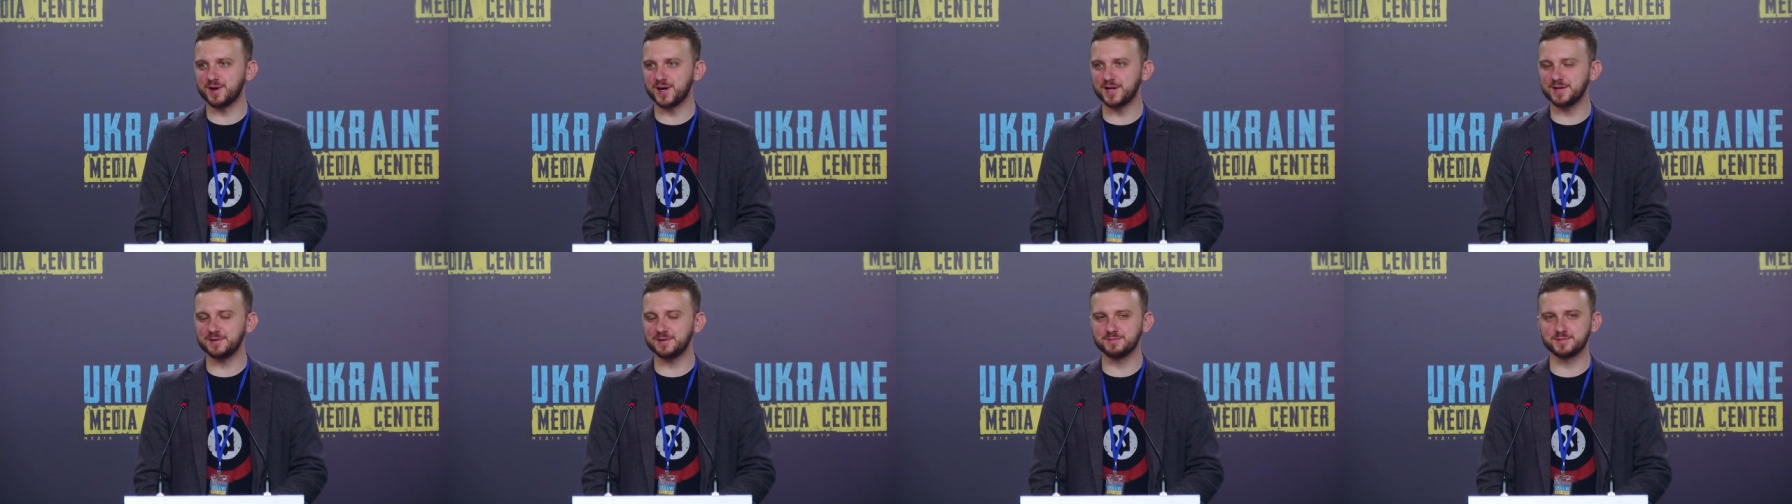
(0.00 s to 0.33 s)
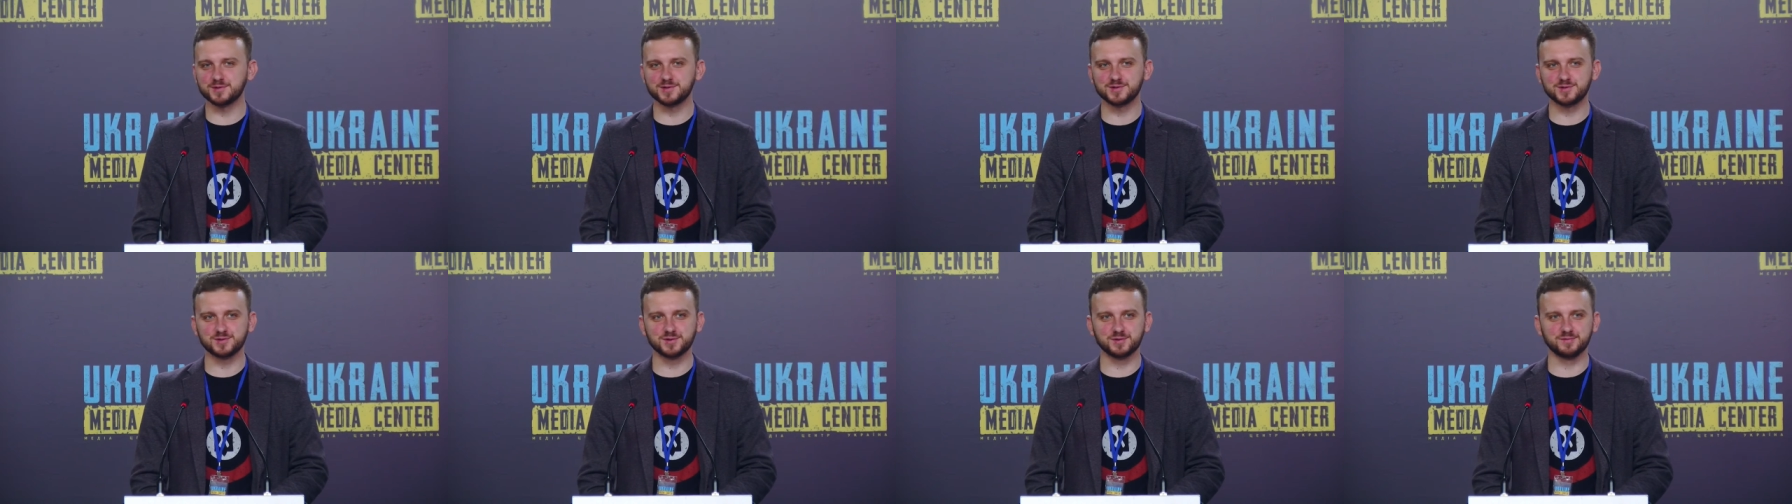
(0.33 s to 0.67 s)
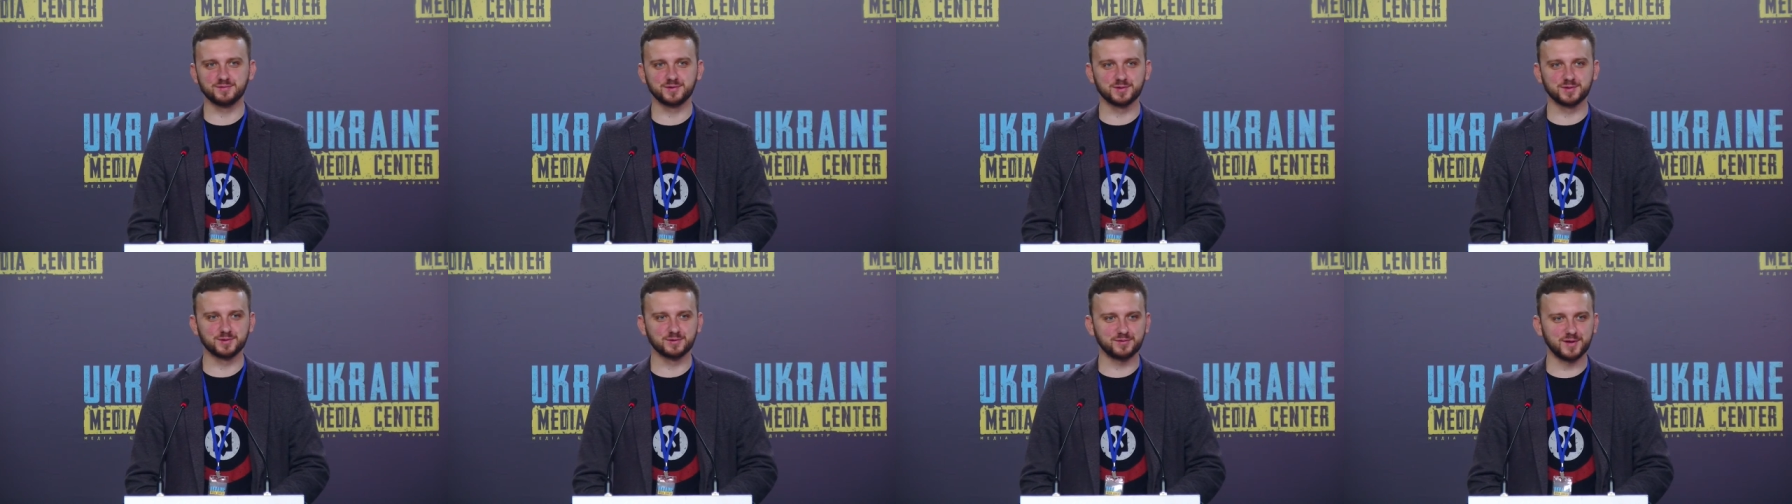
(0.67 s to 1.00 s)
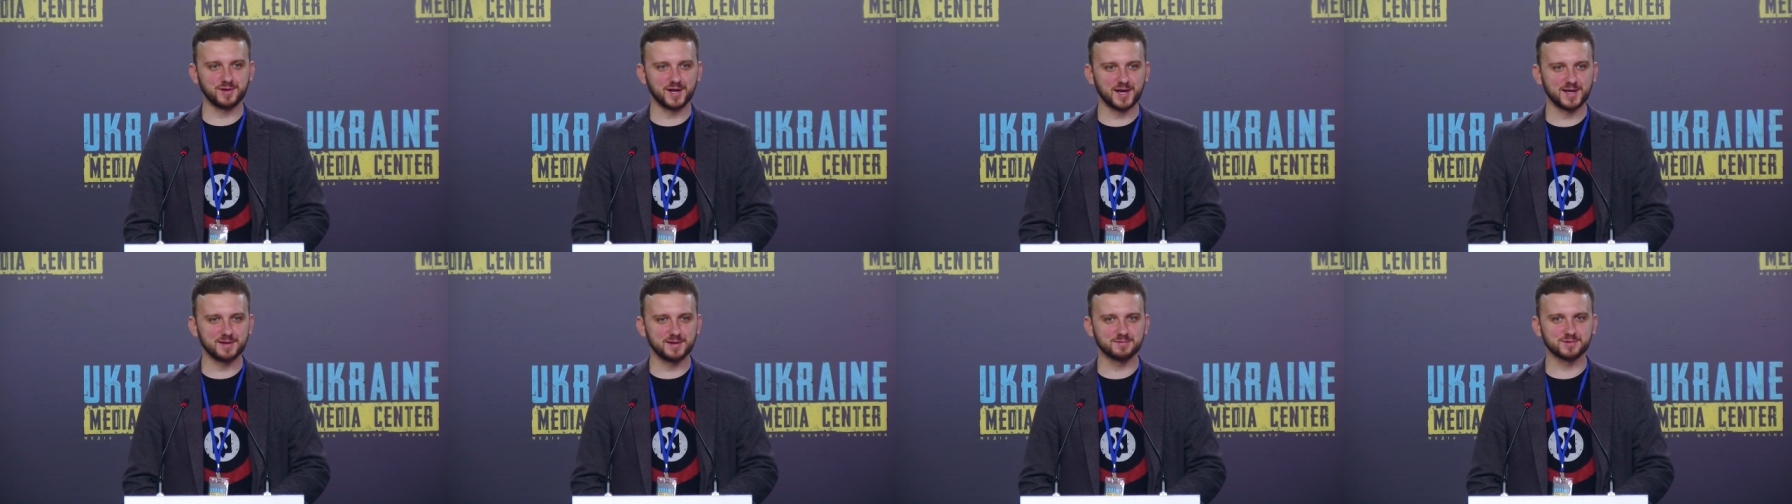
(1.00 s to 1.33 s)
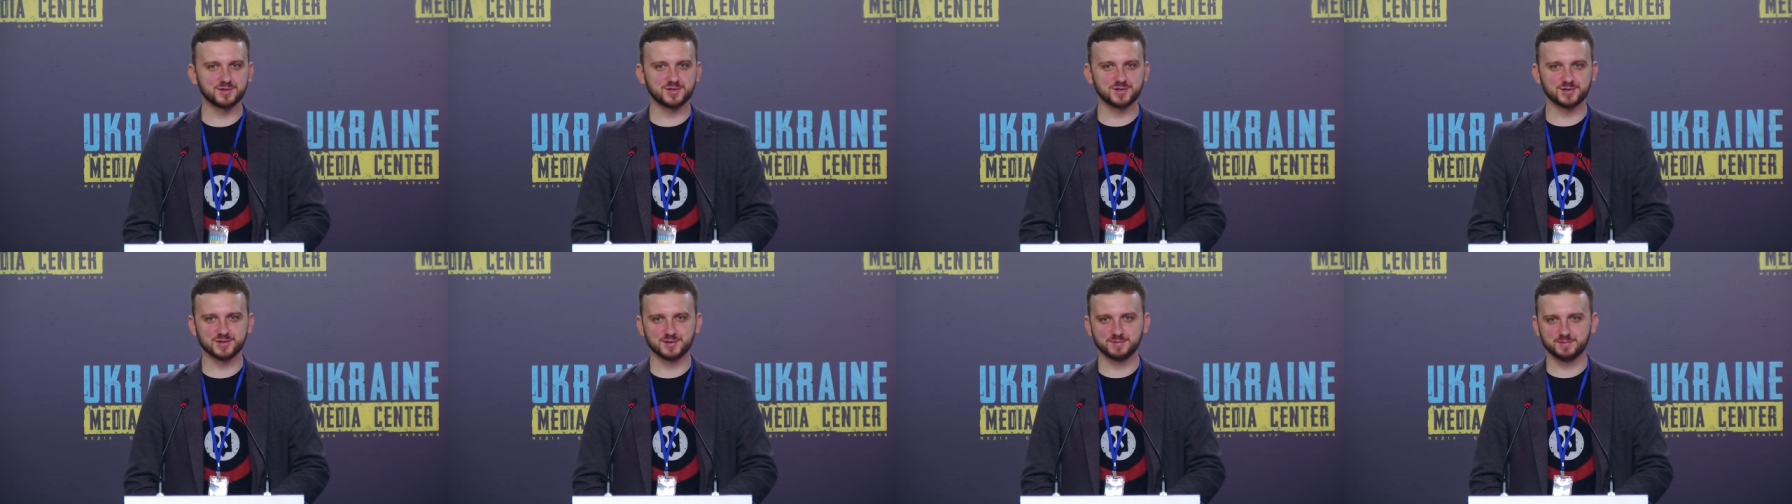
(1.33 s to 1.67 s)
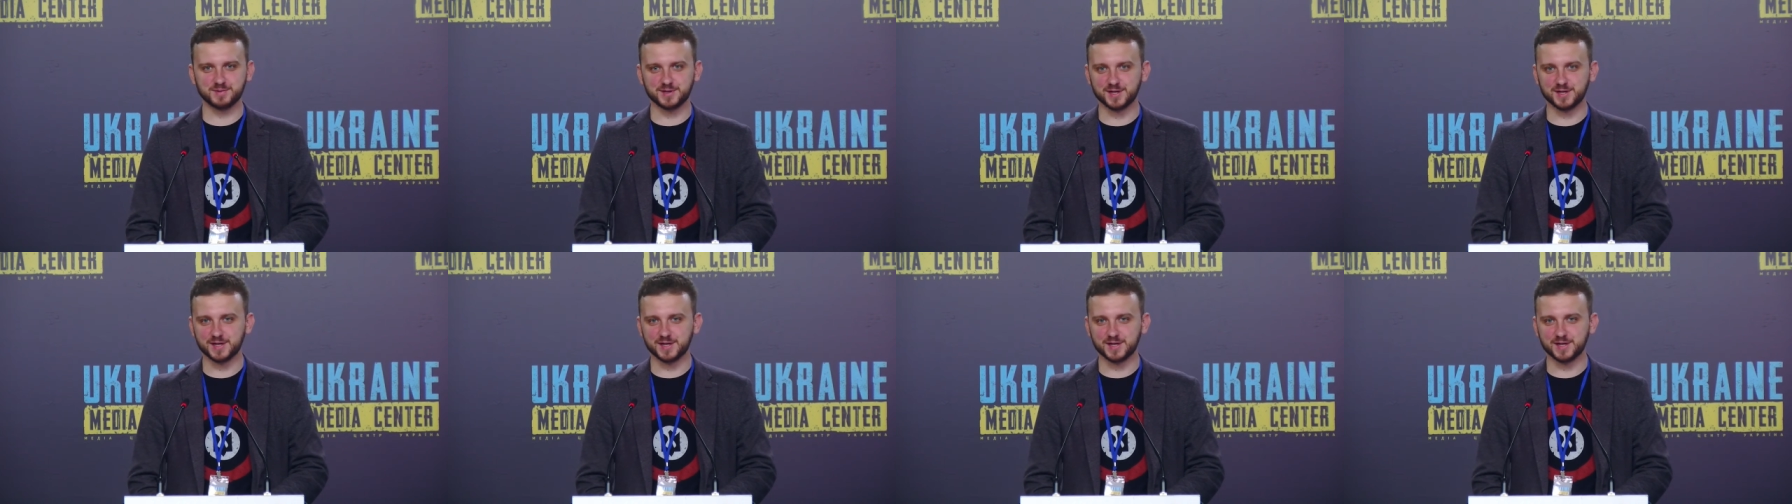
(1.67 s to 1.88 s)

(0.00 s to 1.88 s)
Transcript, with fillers: a lecture How to Write a